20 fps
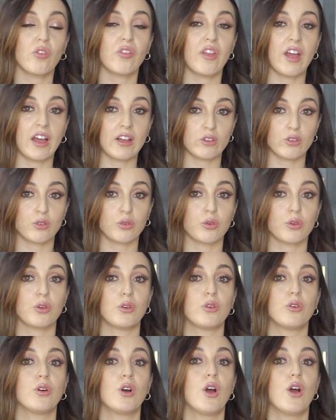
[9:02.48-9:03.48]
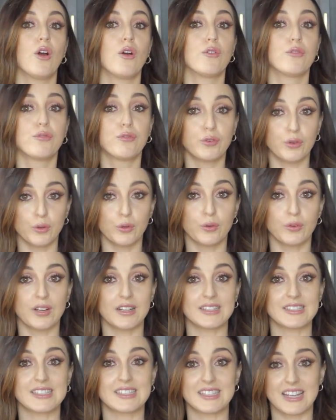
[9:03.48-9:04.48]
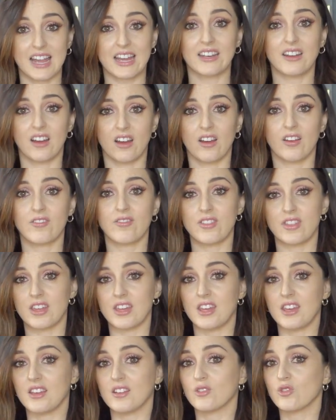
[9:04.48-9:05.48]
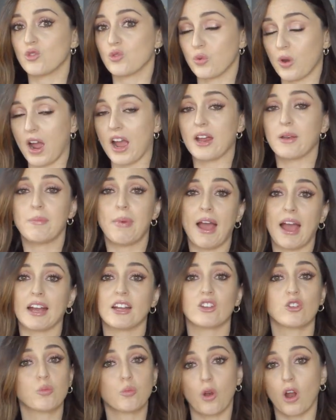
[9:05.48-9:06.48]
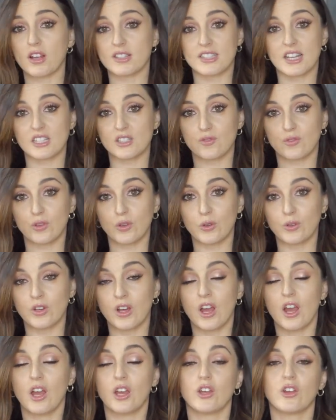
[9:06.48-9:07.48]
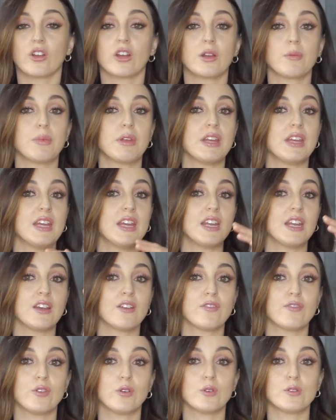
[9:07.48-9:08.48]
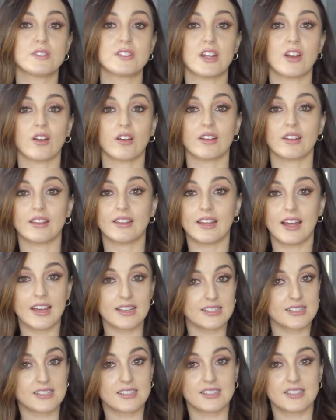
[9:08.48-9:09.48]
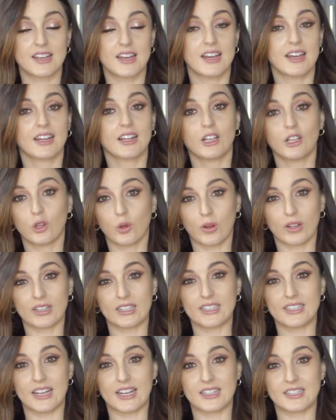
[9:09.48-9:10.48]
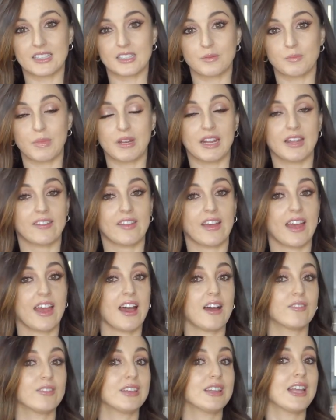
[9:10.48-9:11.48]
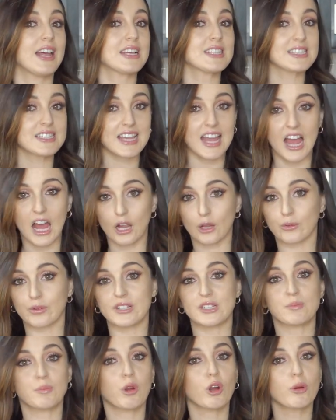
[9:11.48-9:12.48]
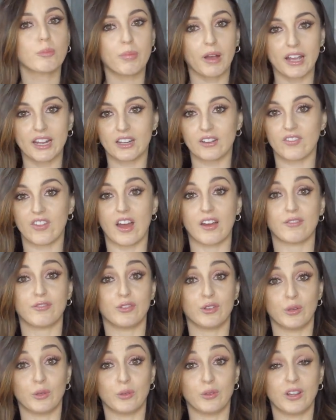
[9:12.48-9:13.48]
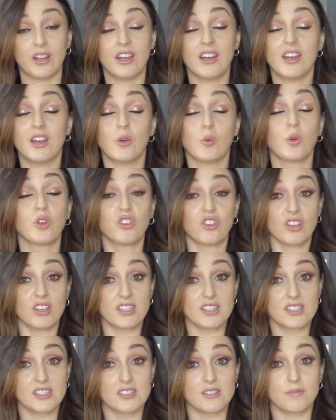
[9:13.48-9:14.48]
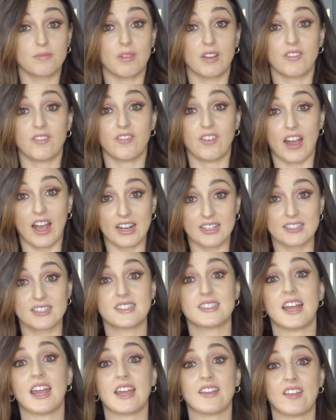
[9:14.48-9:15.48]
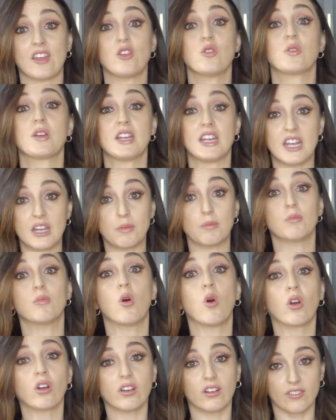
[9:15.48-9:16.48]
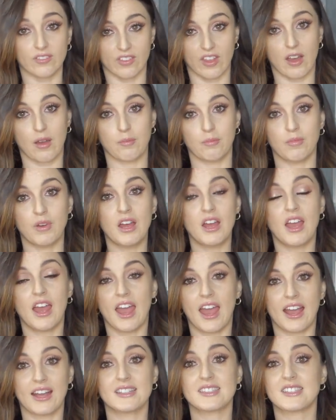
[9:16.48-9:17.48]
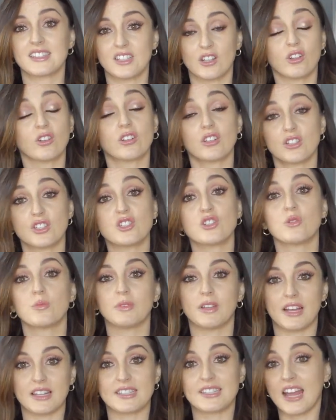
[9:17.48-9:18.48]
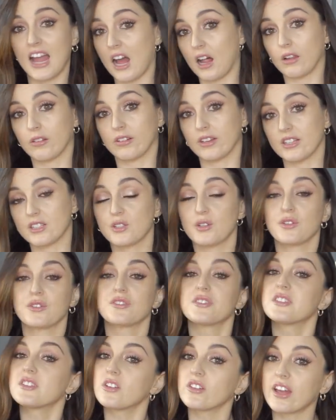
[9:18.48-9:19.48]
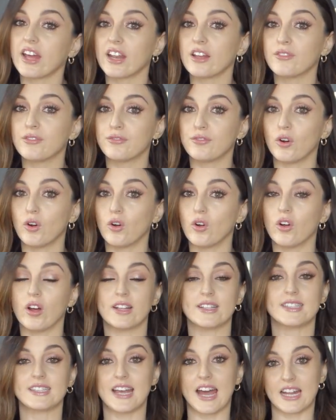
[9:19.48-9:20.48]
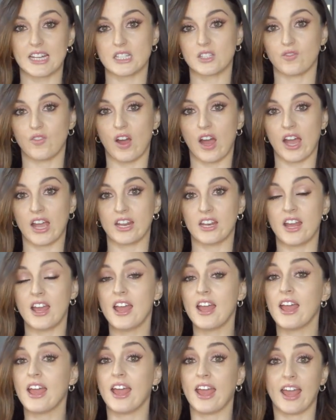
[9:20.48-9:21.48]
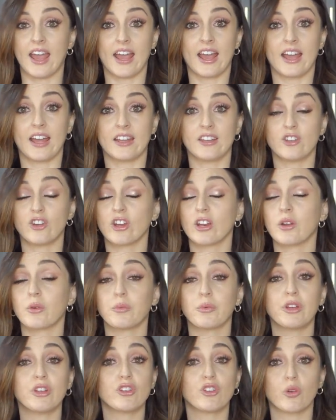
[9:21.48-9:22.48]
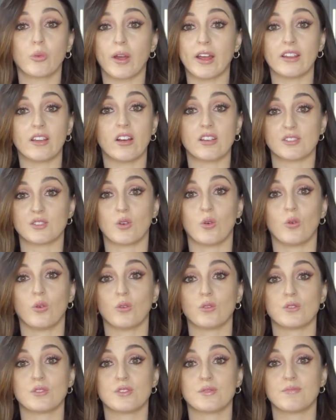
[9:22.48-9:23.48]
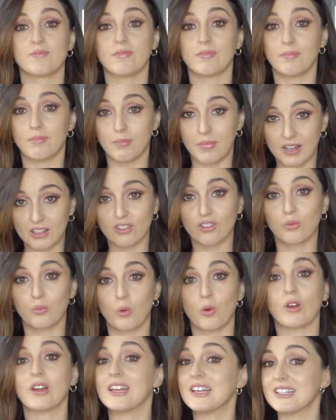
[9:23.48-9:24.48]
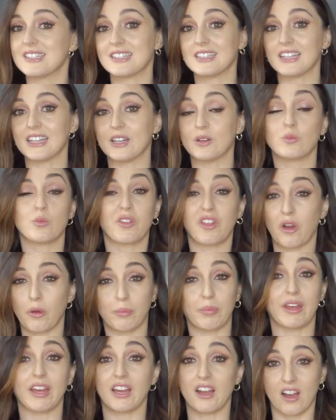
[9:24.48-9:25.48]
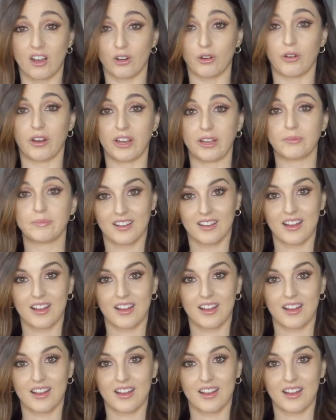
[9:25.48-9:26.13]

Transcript: natural food instead of the dried packaged processed food, you're going to be eating foods that are less calorically dense, meaning they have less calories per bite of that food, which is in fact saying that you can eat more of them and still consume less calories. So you're still getting full and satisfied, and you're going to reach your weight loss goals much more easily without being hungry.